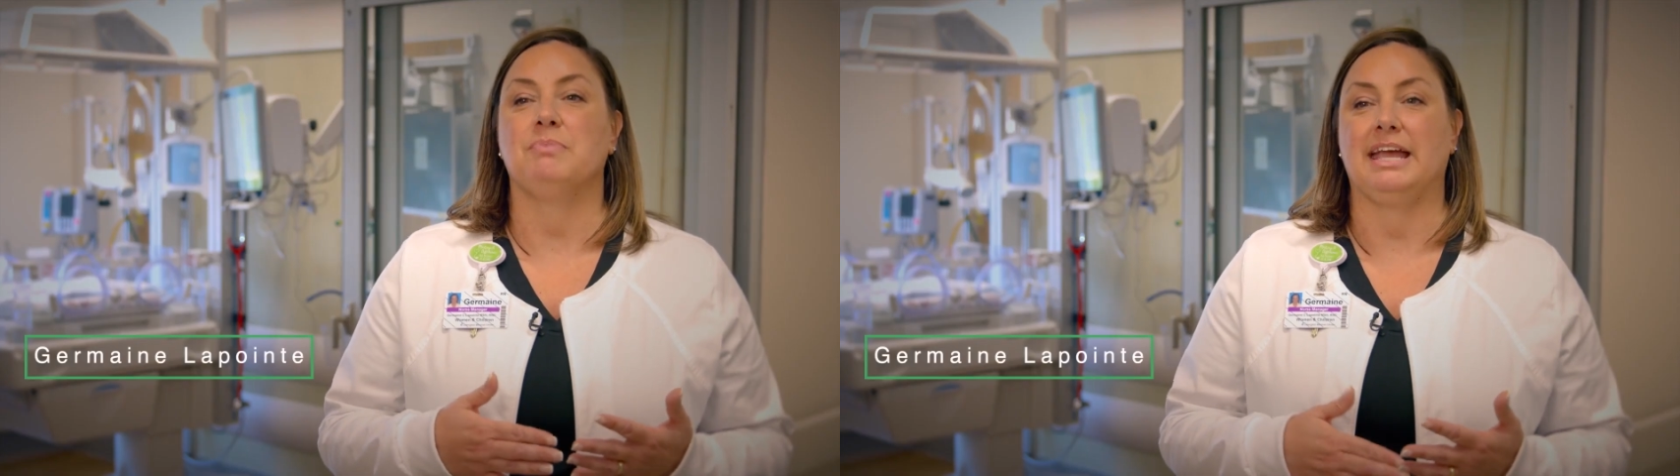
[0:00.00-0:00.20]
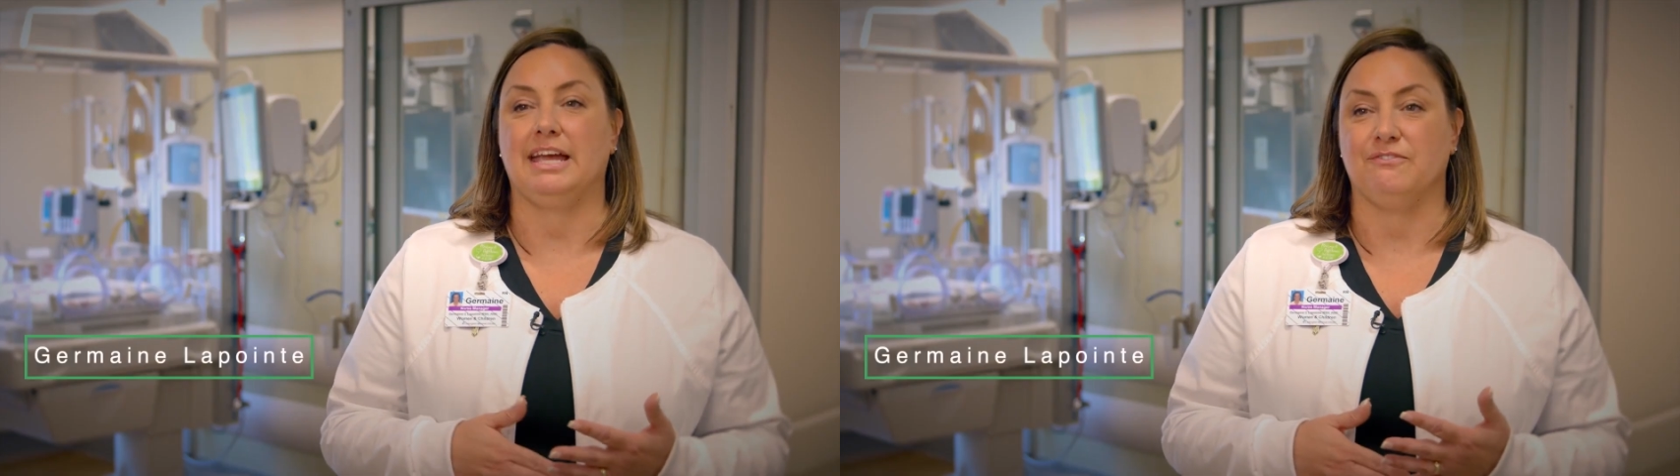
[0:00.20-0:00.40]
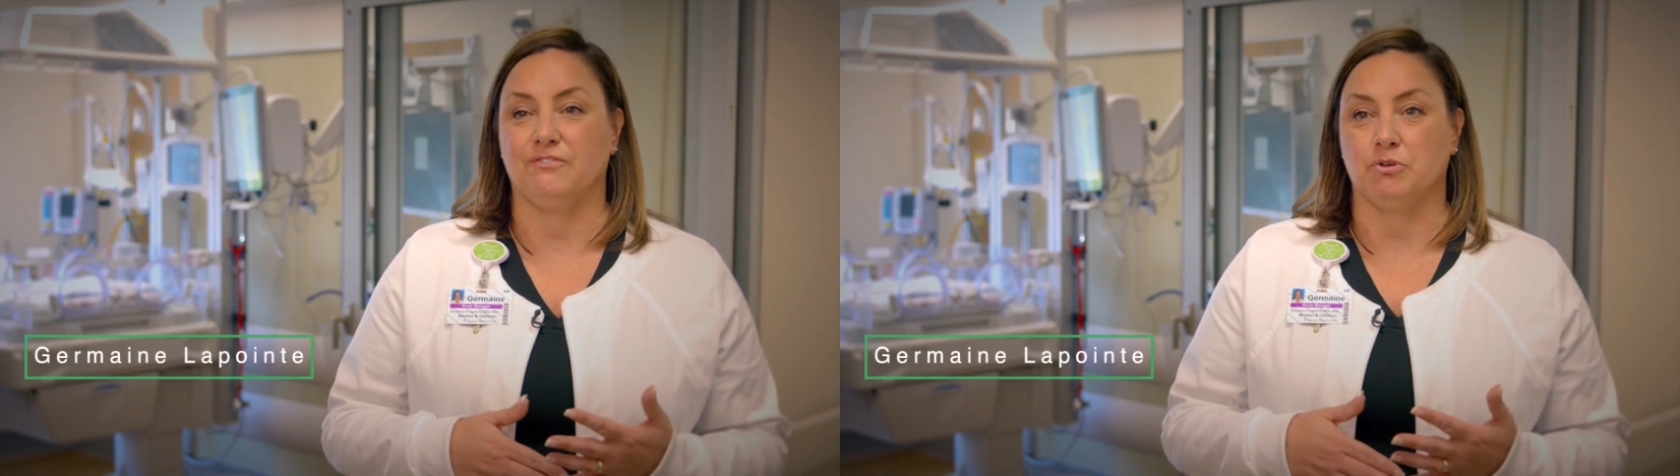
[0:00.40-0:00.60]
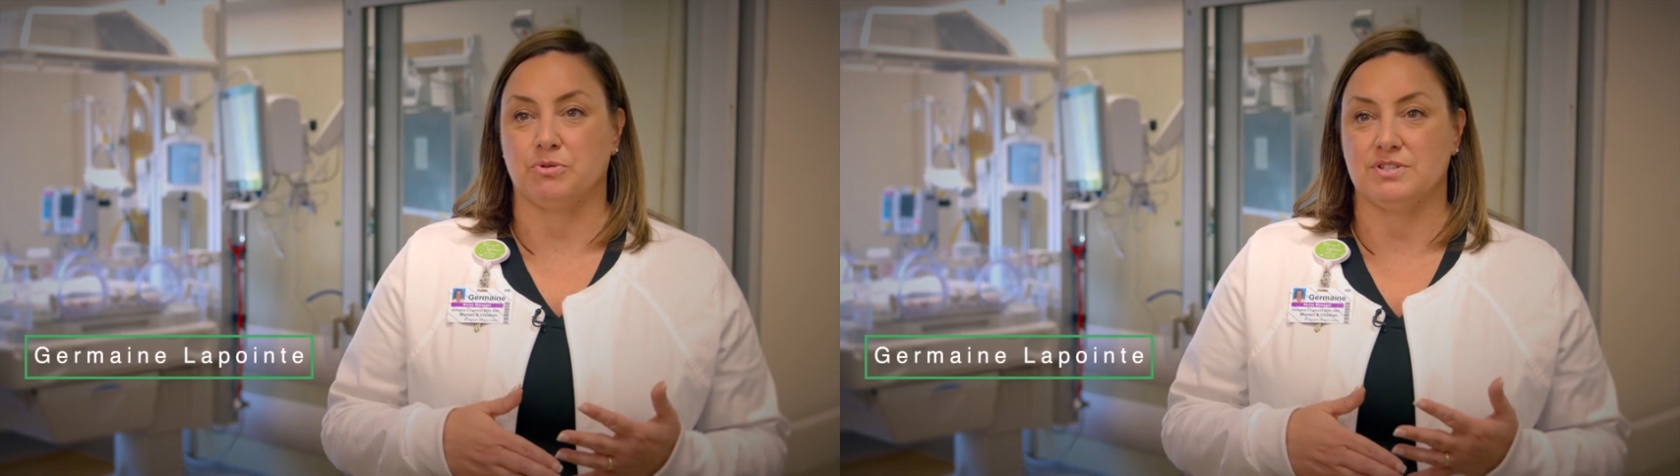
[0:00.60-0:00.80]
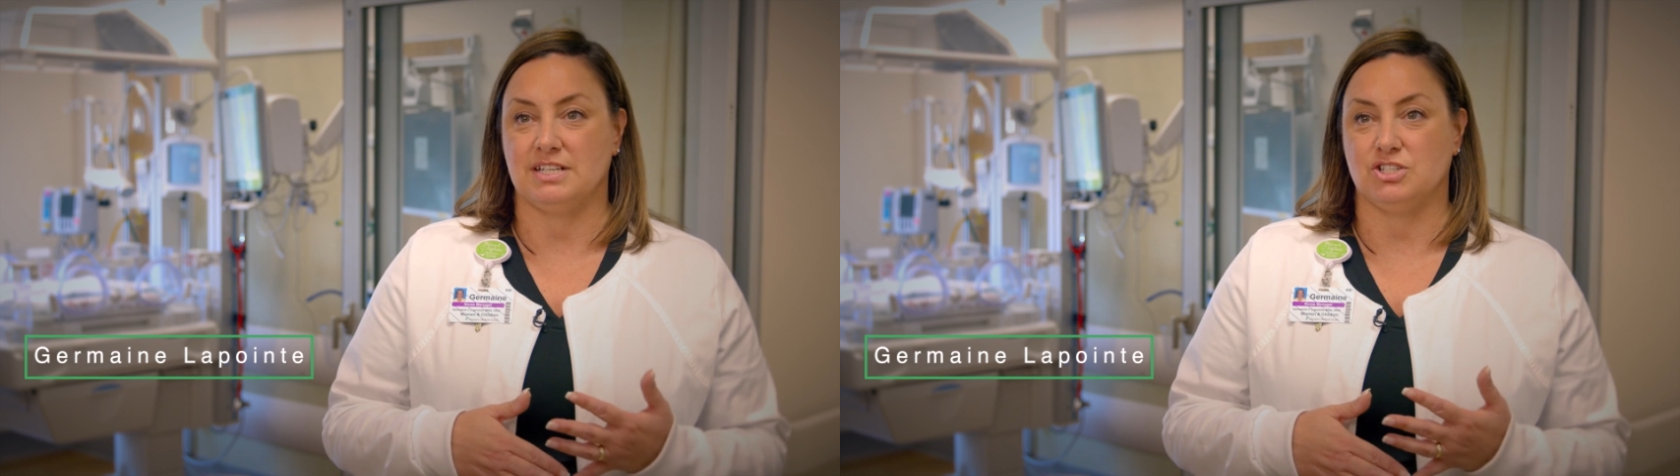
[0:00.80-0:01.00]
painful
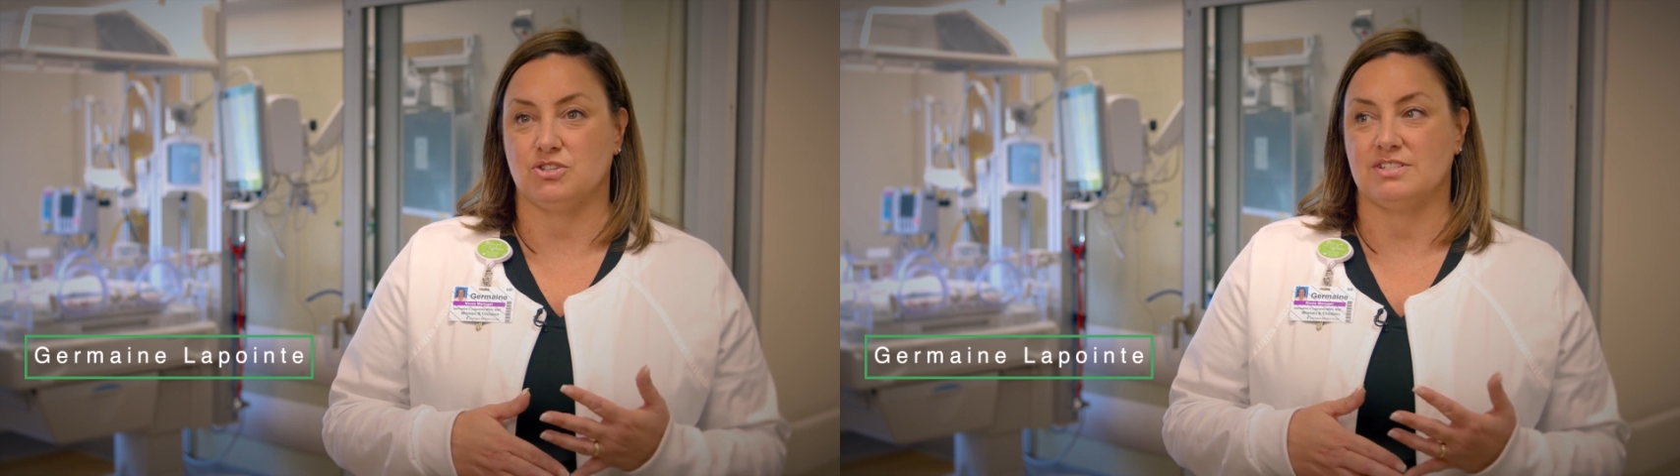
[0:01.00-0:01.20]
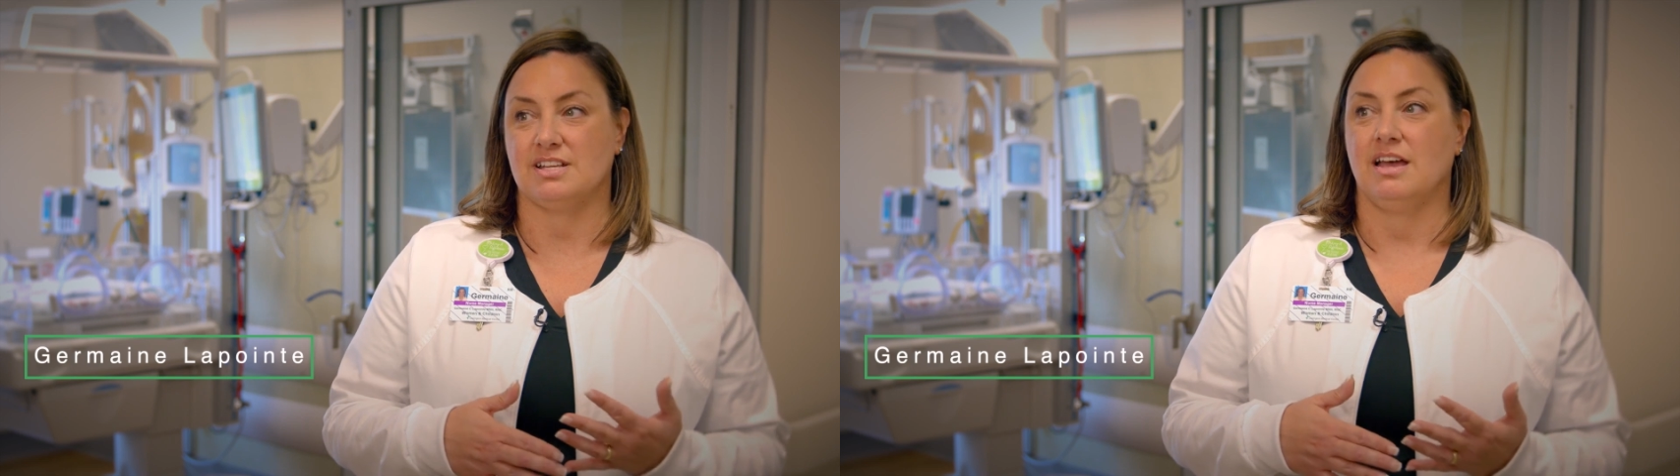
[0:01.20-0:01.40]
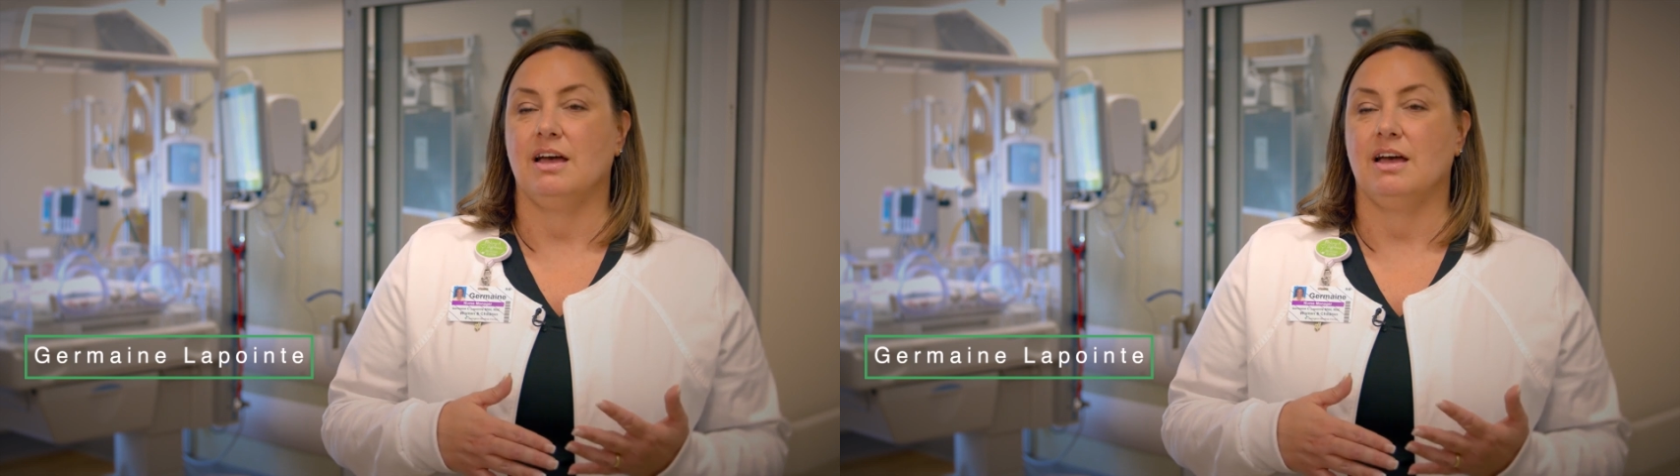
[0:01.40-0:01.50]
procedures,